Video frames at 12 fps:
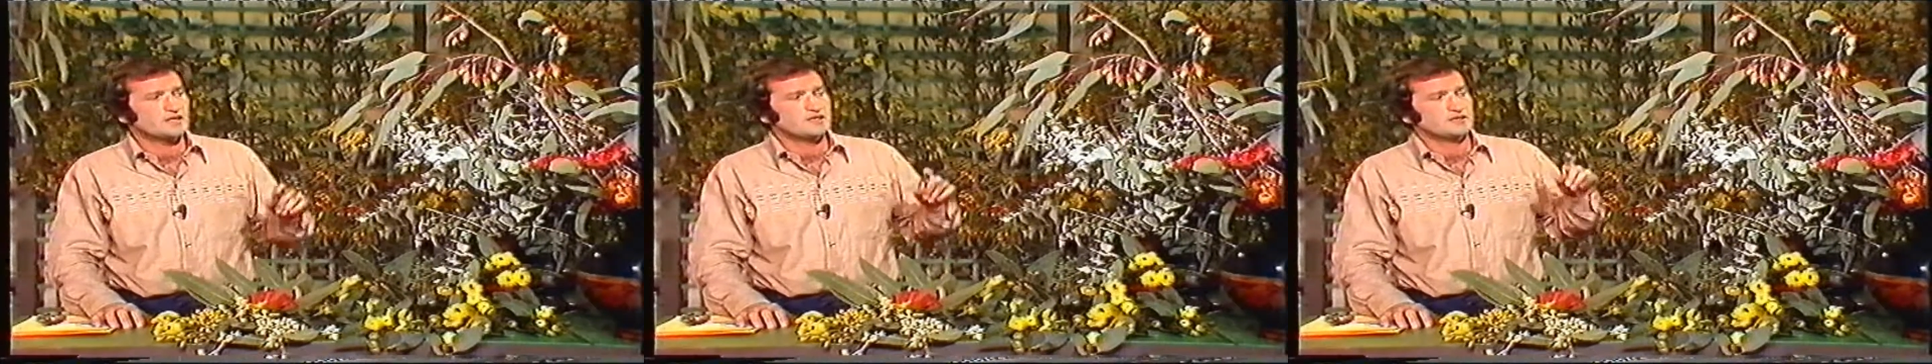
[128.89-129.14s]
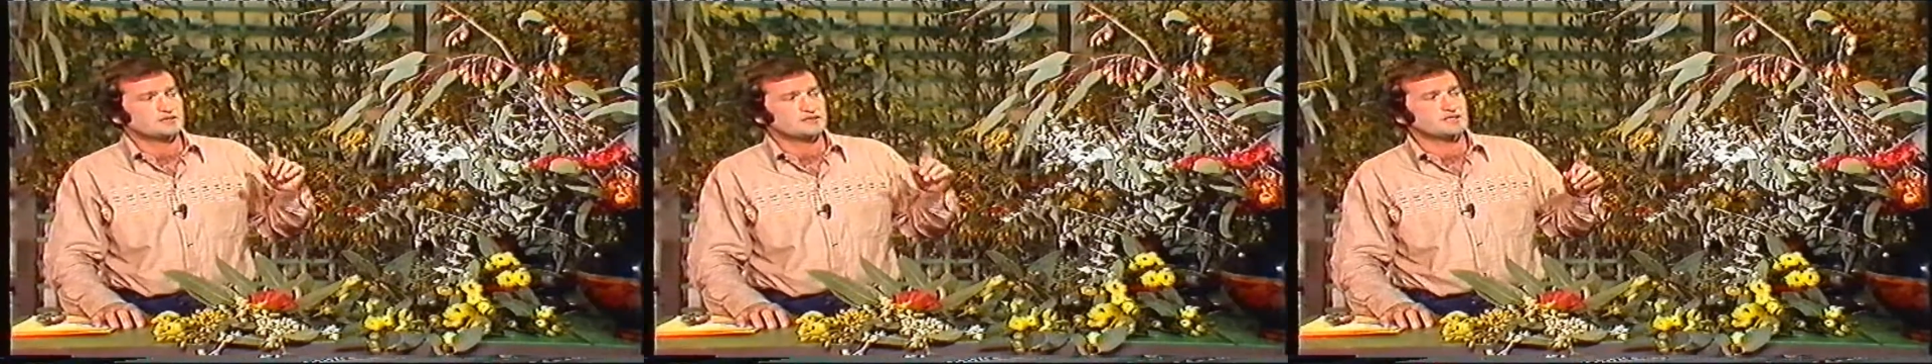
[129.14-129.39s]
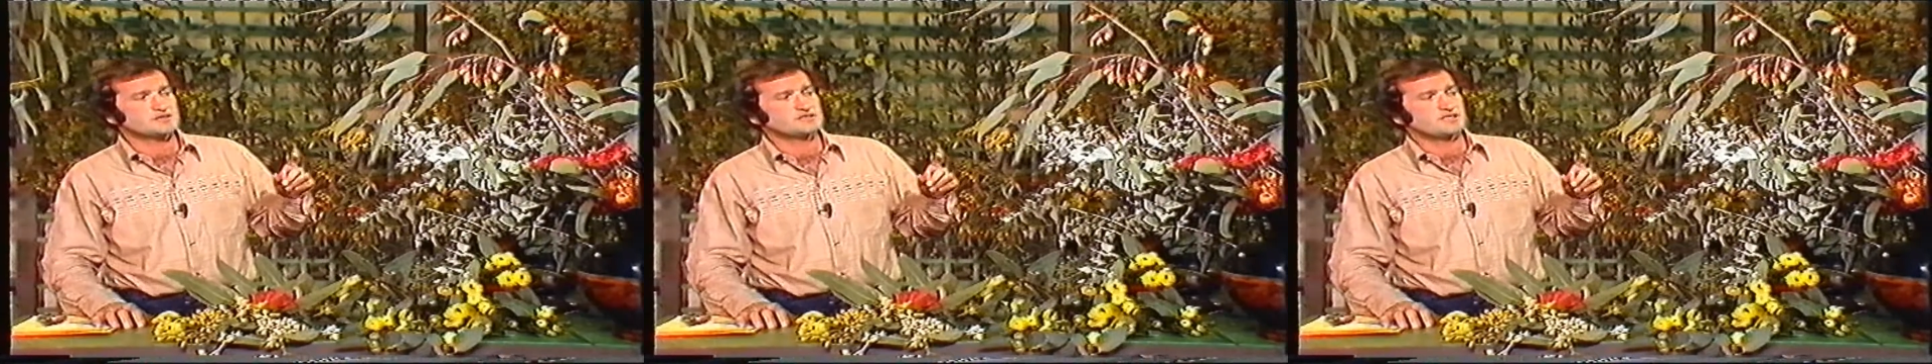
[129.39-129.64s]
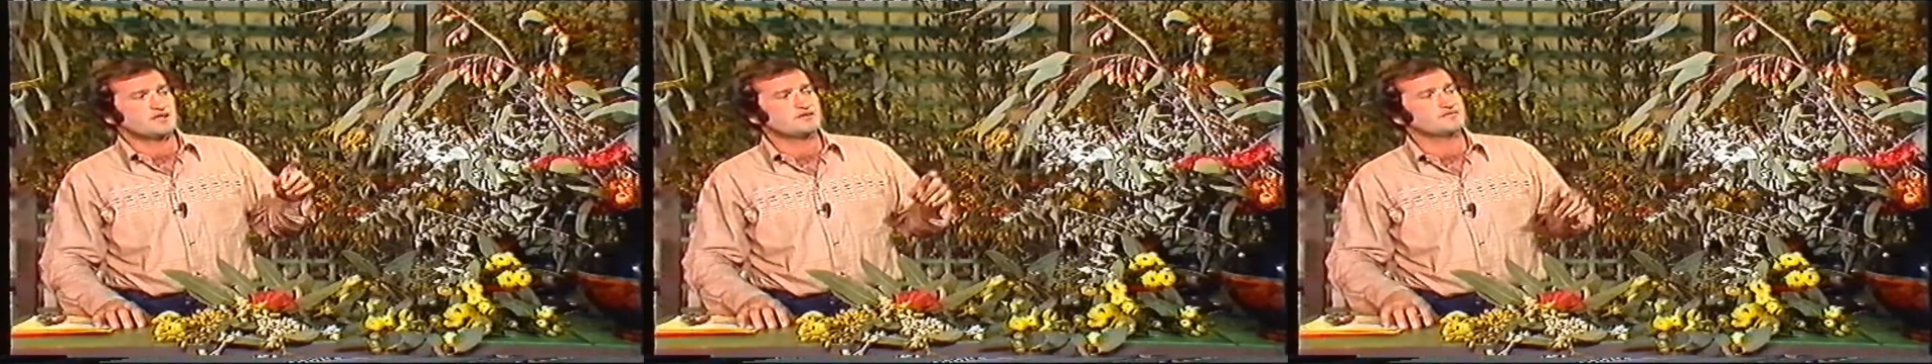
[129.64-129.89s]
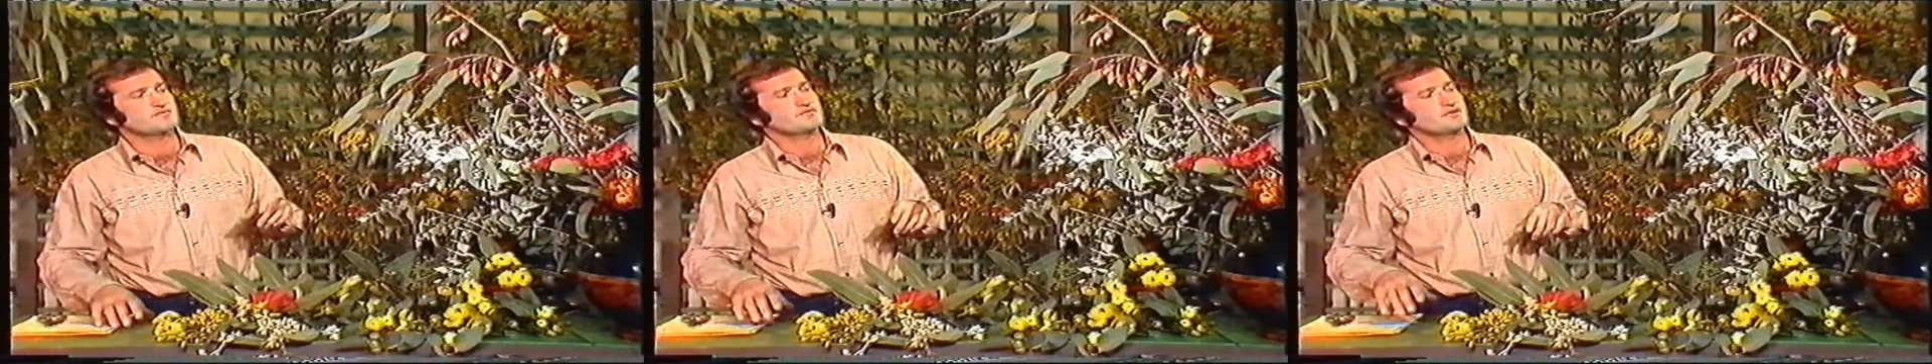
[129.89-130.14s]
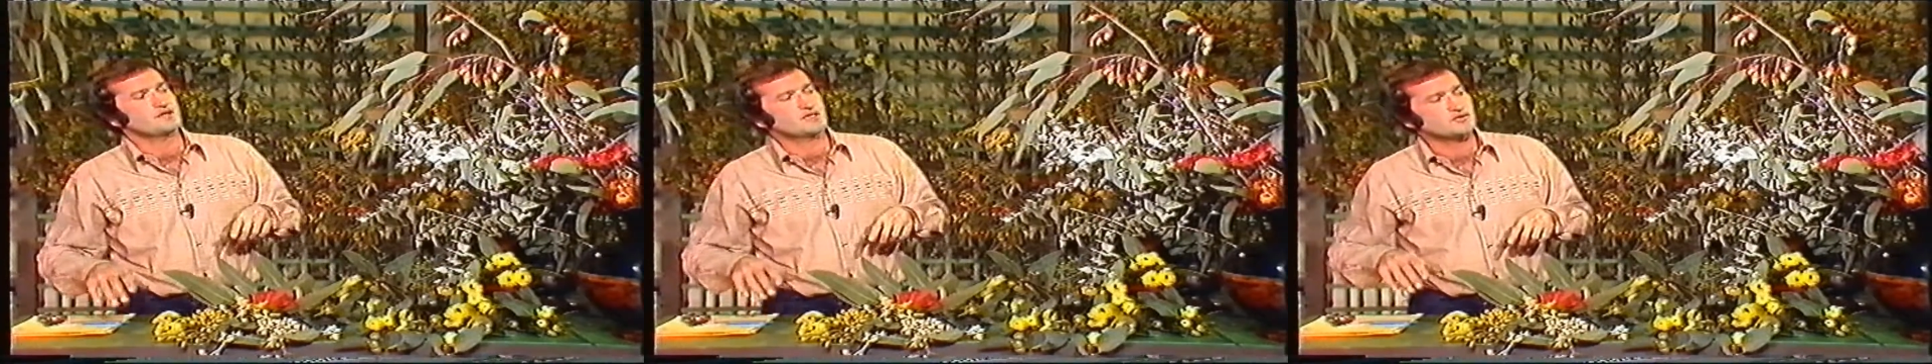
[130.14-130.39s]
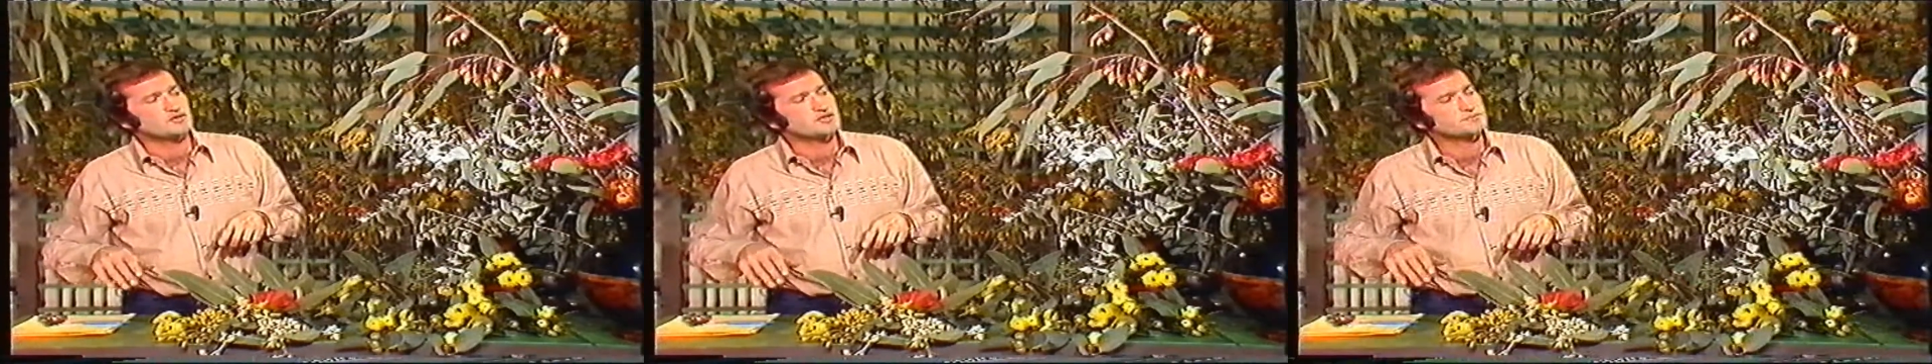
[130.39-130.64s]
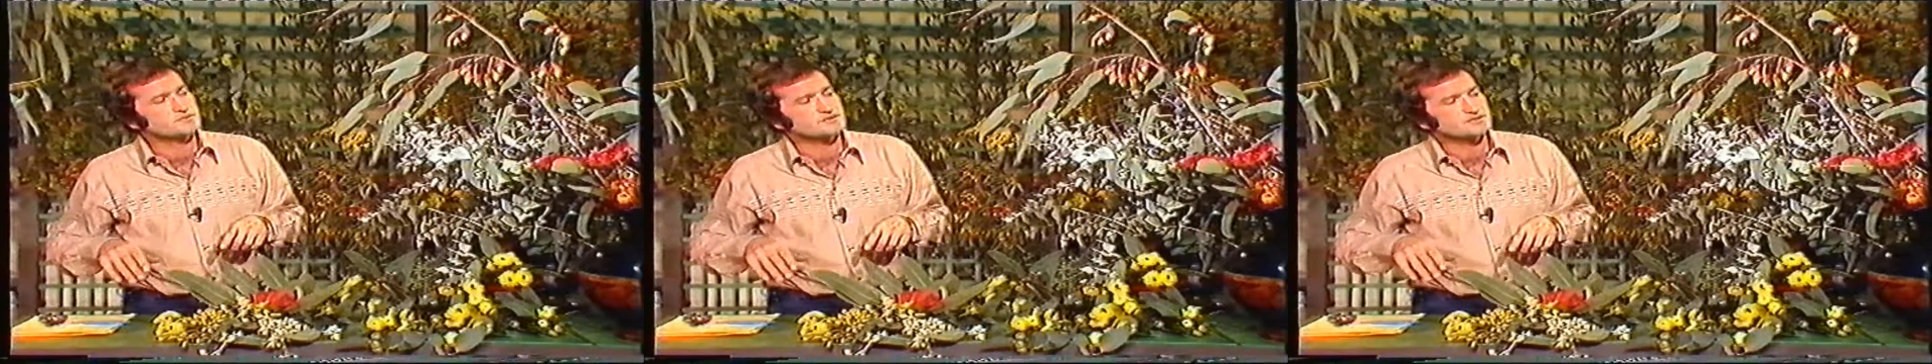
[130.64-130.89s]
It does have,
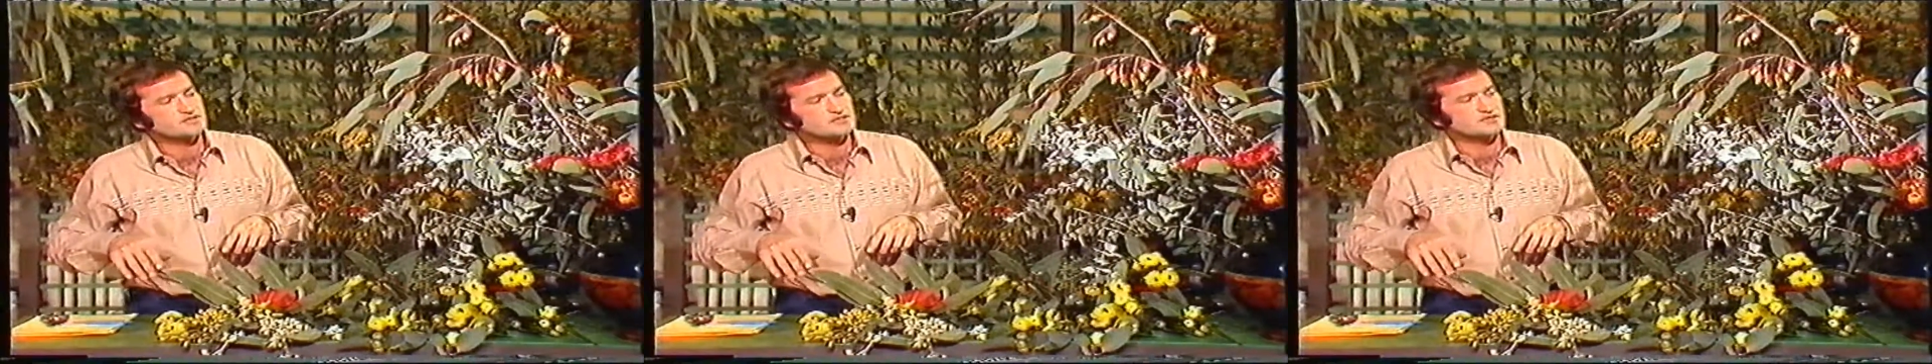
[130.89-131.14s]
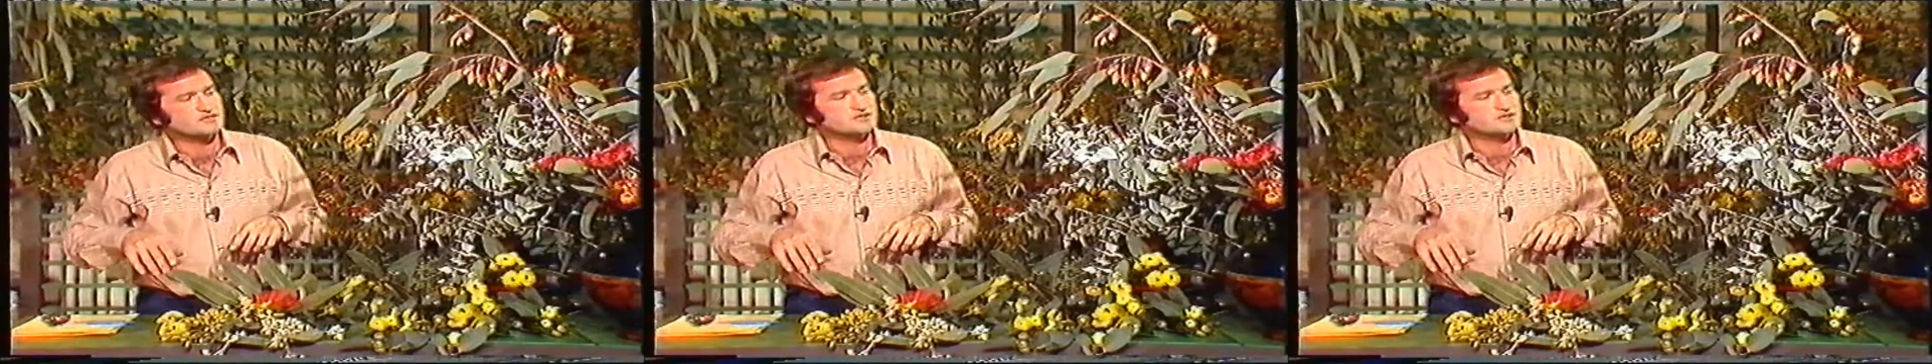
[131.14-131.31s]
Eucalyptus caesia